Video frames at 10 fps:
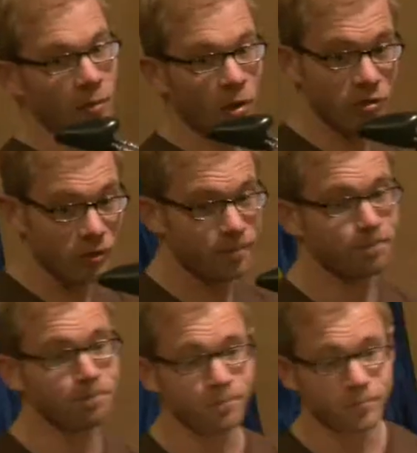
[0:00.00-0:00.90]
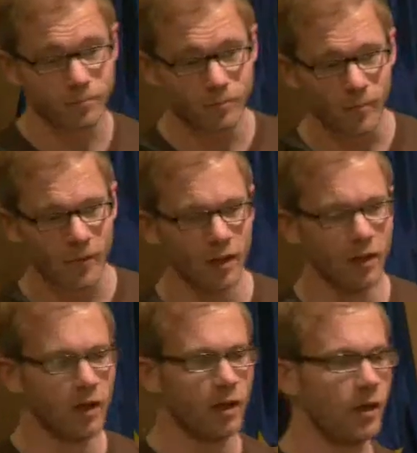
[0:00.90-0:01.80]
module.
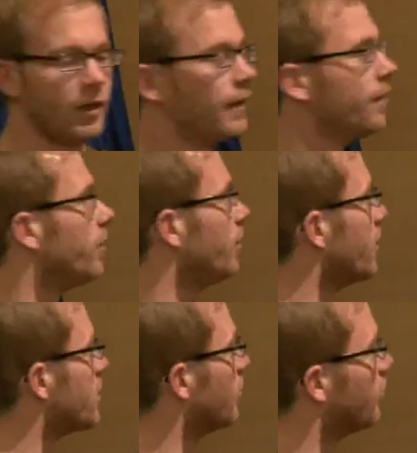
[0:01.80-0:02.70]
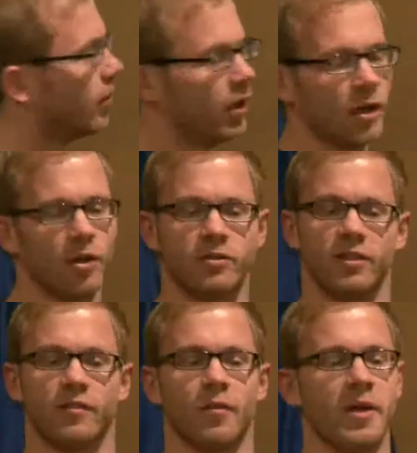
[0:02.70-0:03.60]
And there's some contact
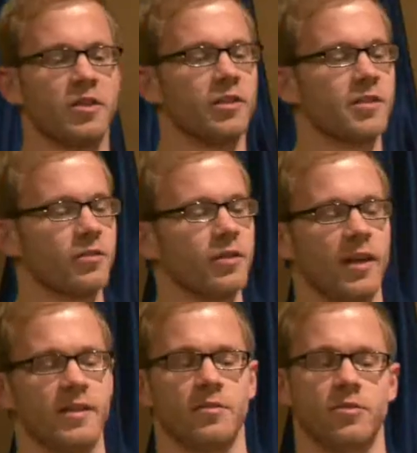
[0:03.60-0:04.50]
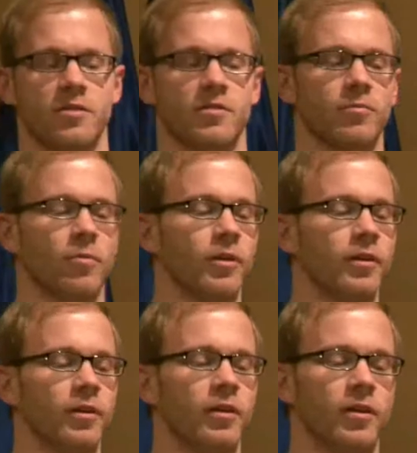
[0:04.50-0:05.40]
information, so in case you just want
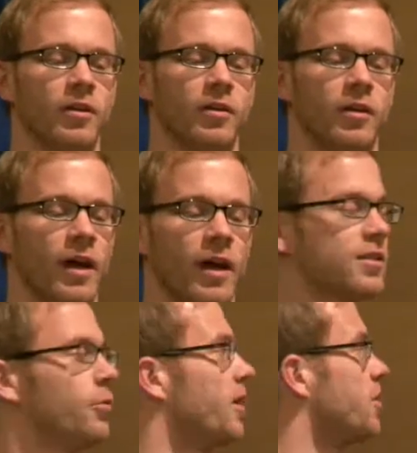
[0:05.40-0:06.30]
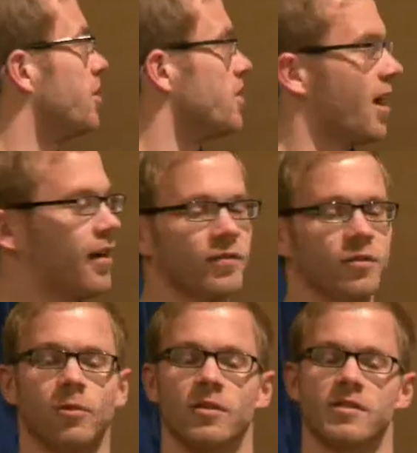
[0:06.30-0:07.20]
to ask questions
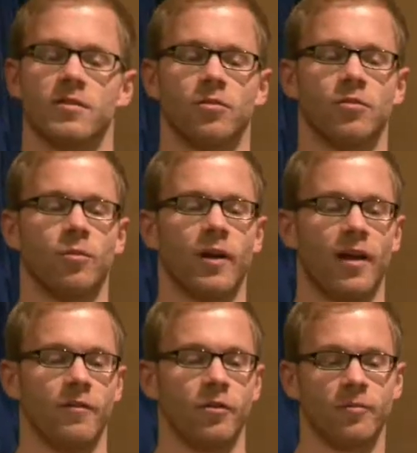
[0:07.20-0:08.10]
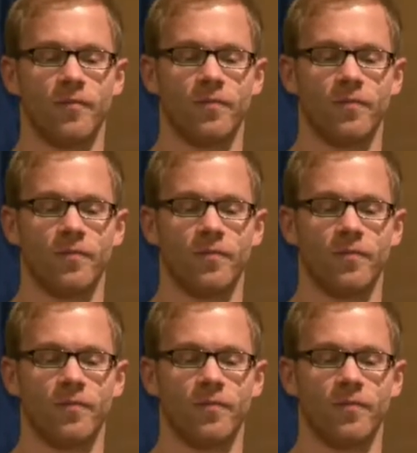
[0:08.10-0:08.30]
afterwards or what have you.